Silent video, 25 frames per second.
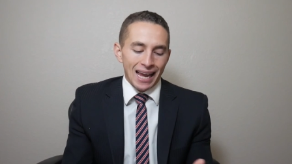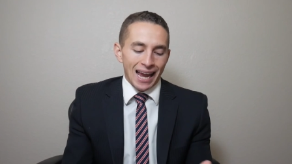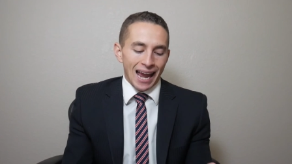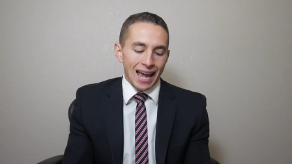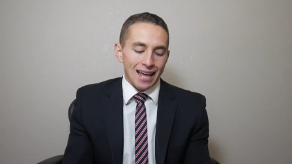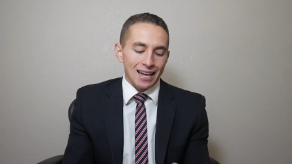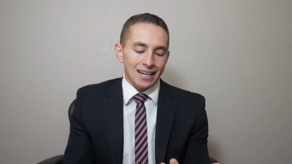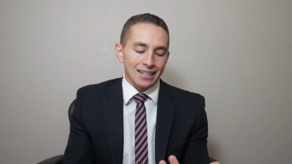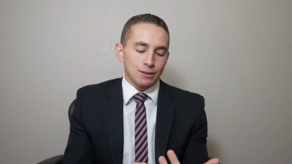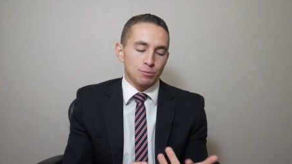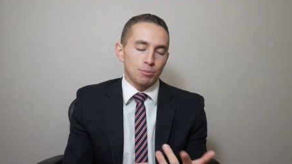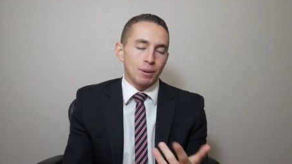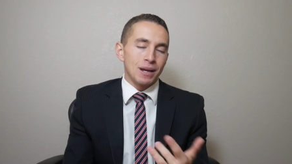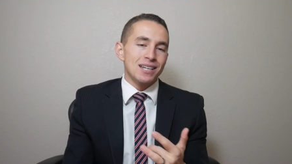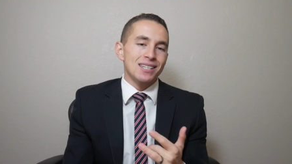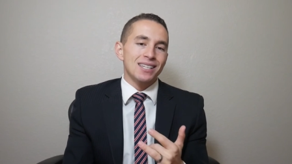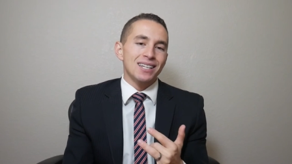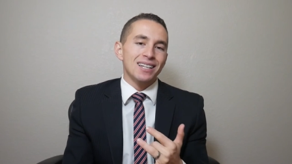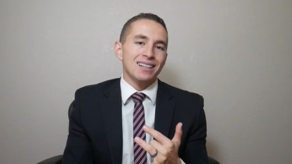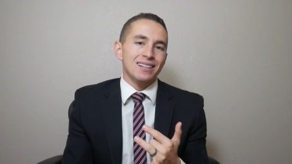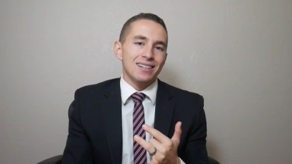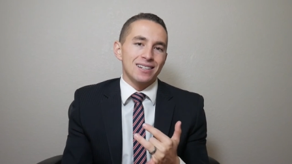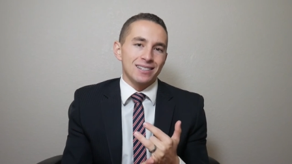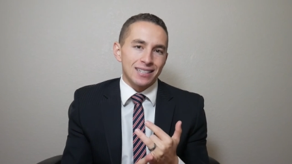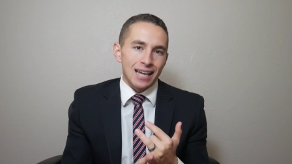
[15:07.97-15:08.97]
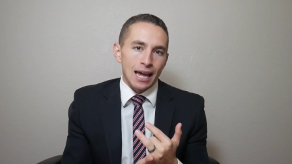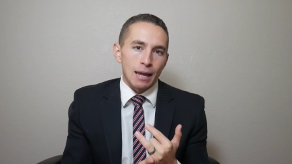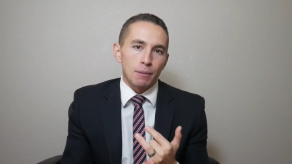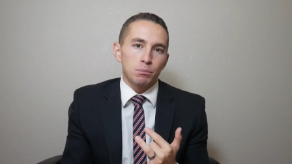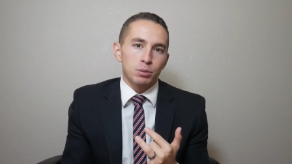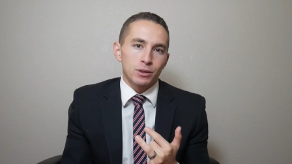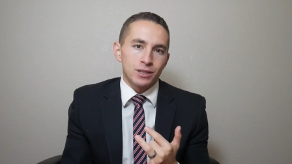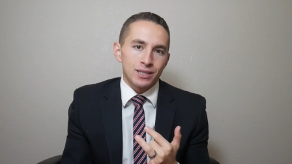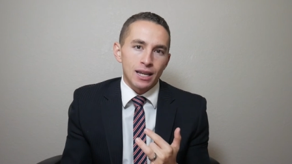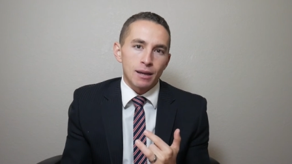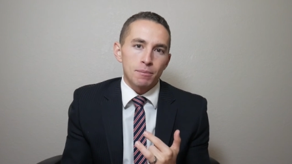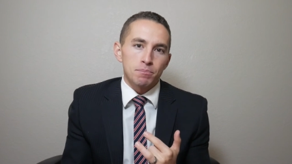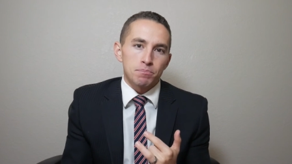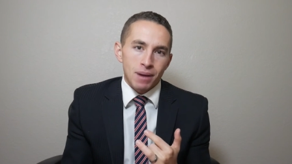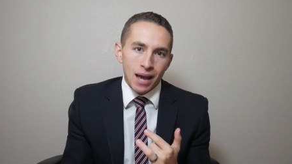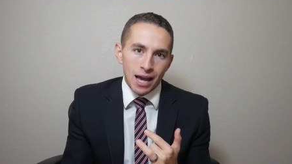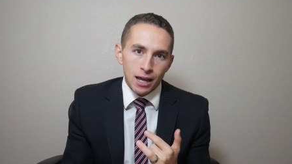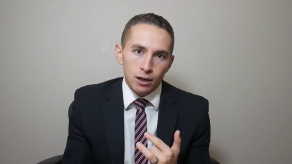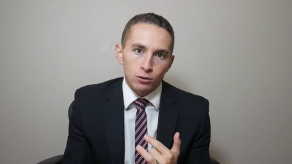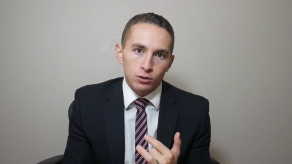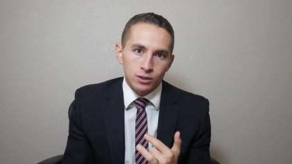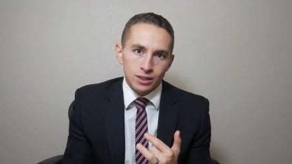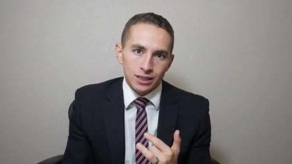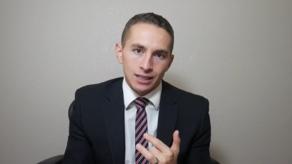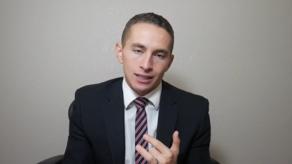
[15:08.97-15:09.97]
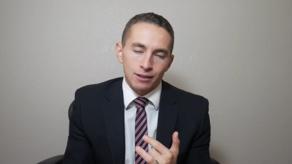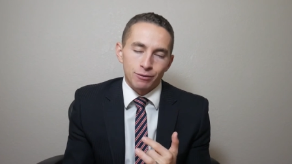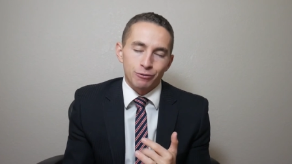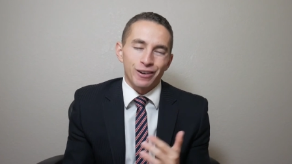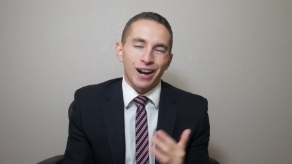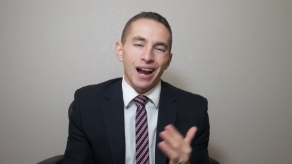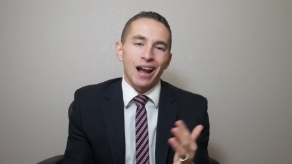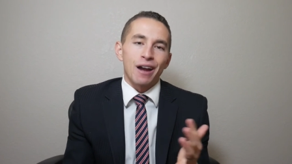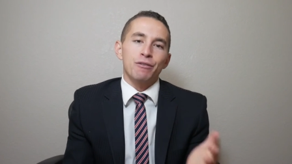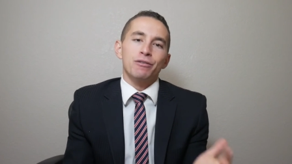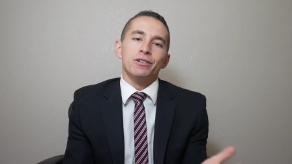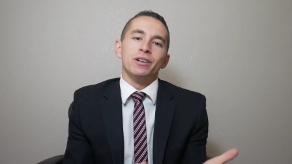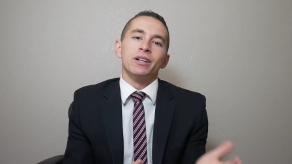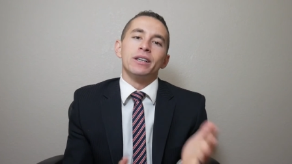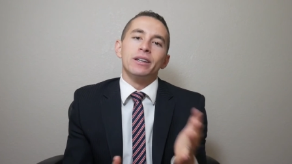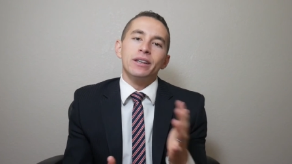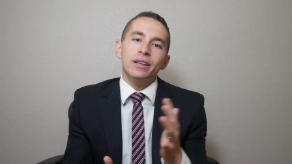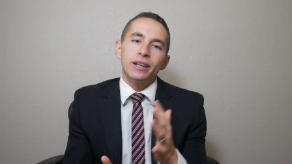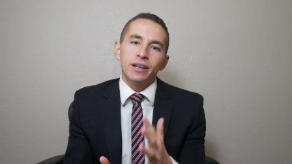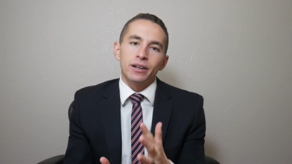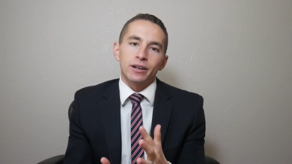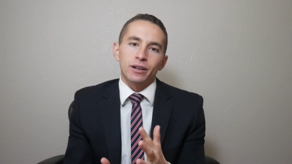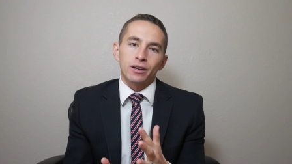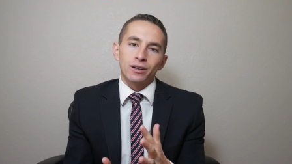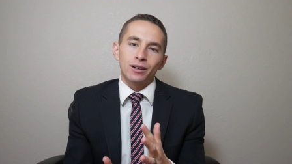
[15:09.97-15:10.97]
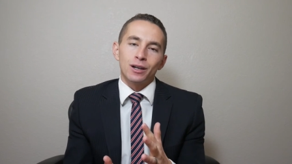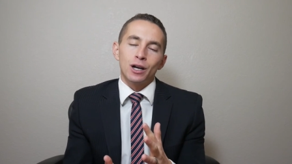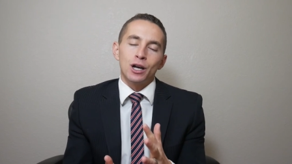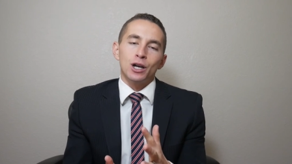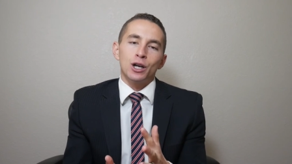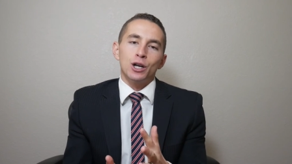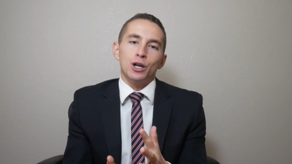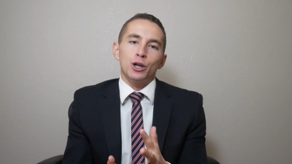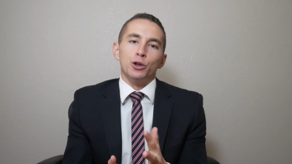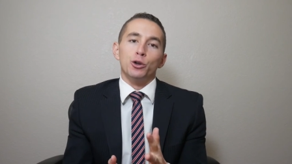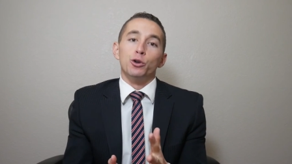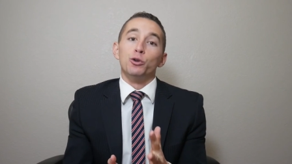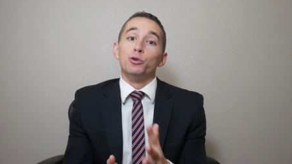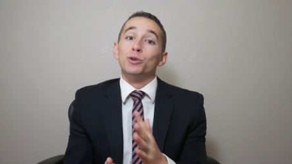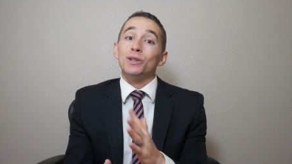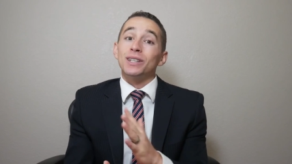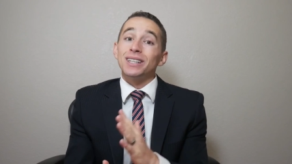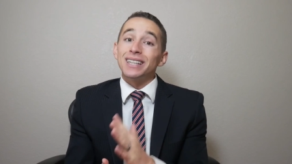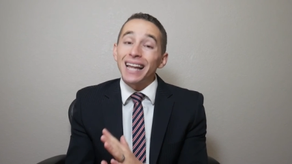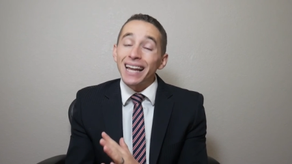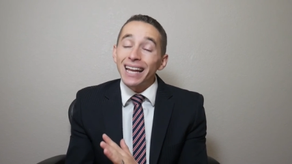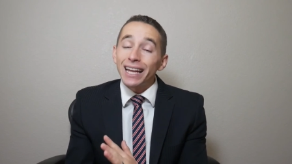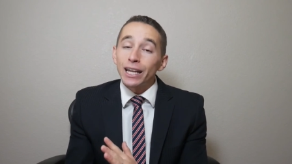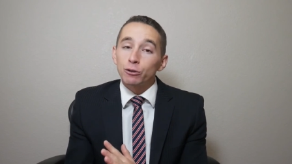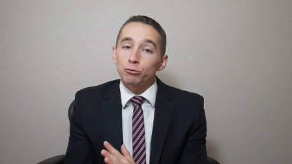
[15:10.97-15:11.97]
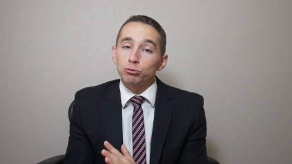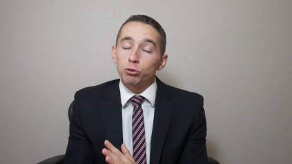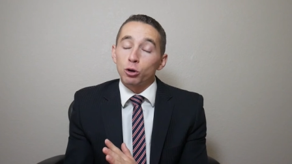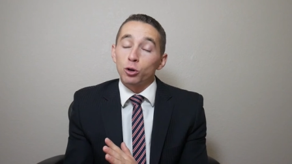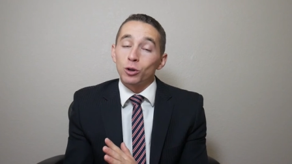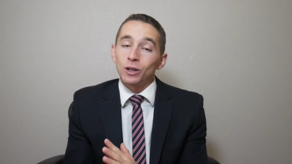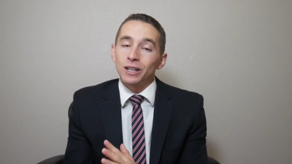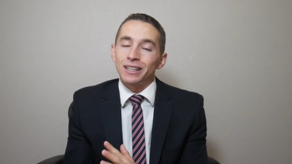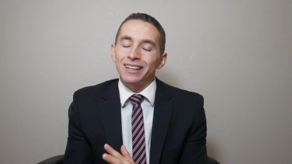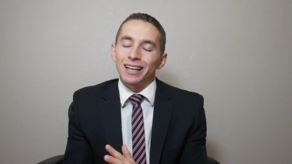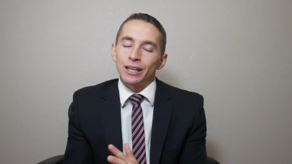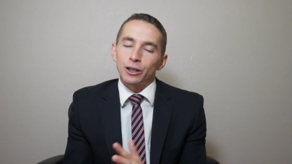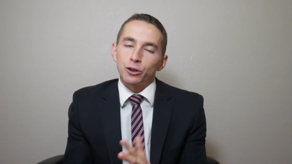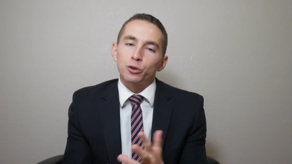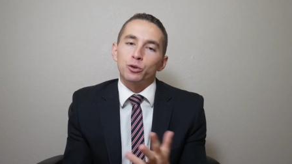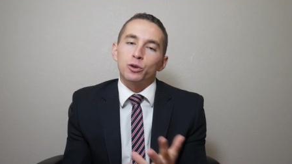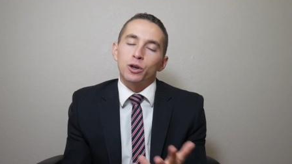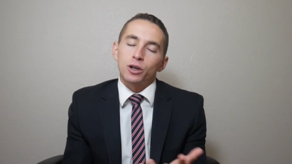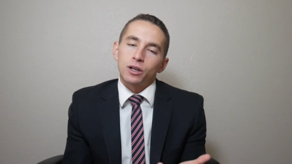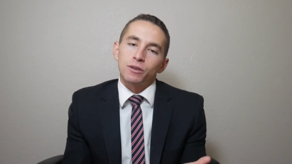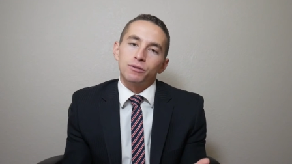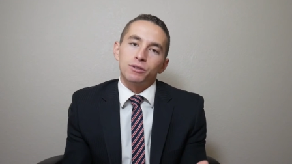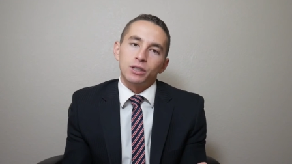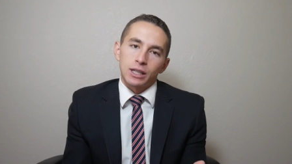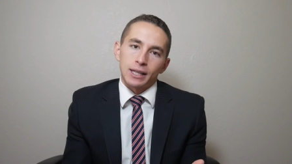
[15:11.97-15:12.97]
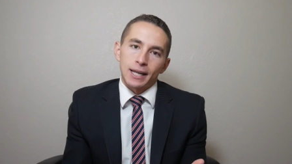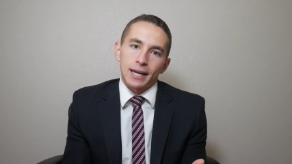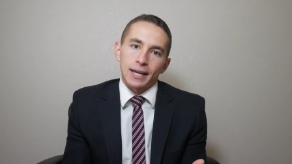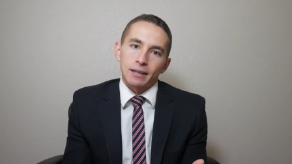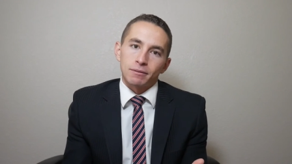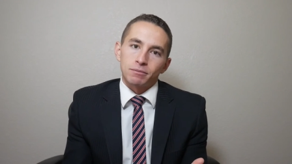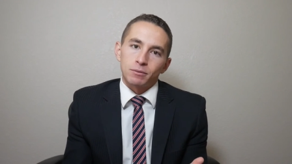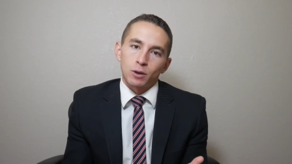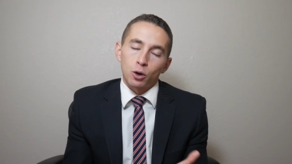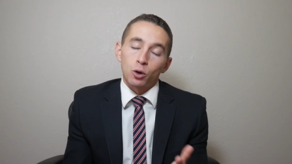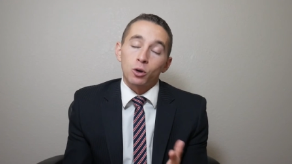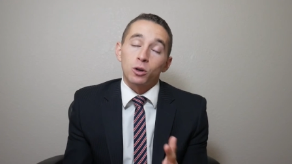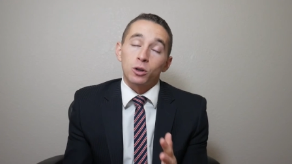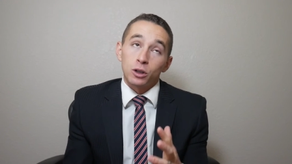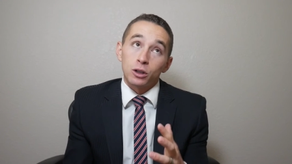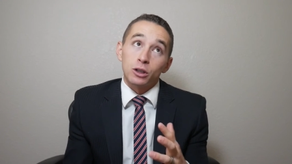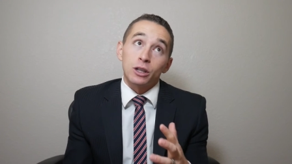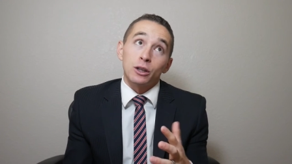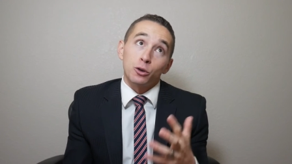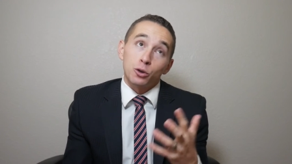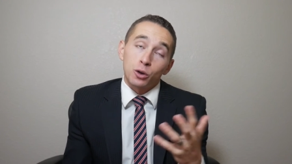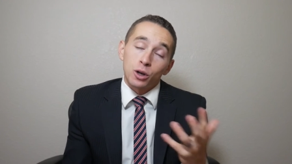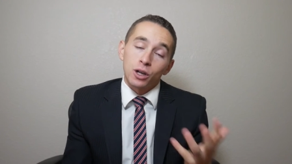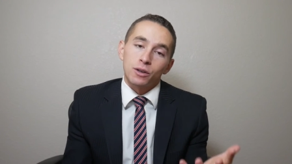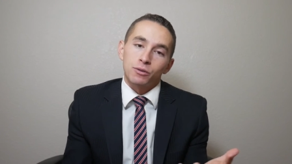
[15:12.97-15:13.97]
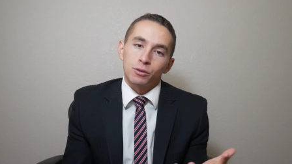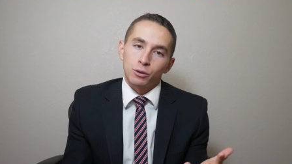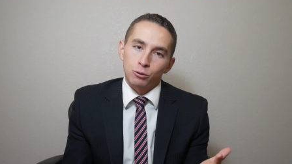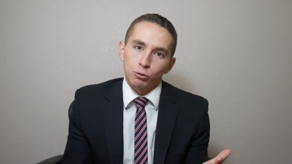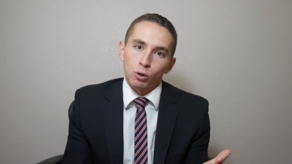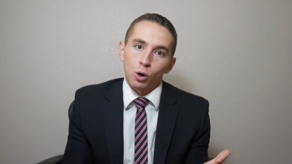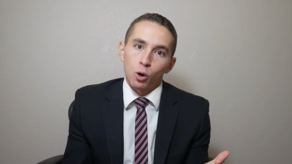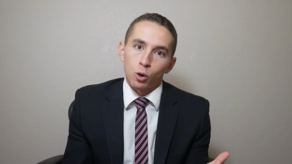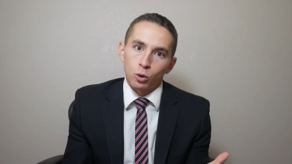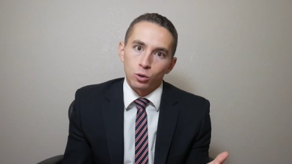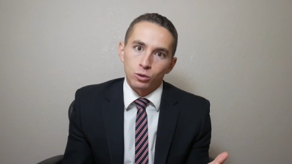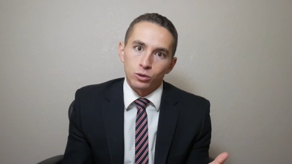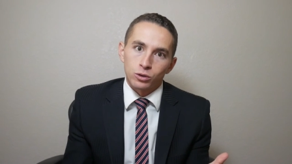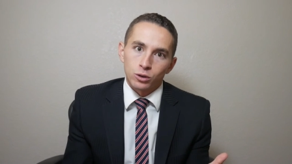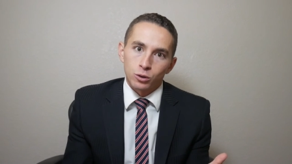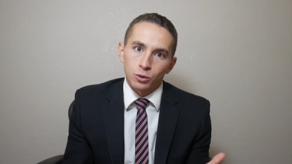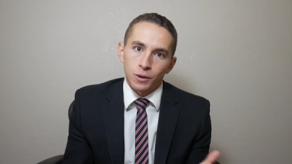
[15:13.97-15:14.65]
And it's basically a 10% penalty for every year you delay enrolling that you could have delayed or you could have enrolled.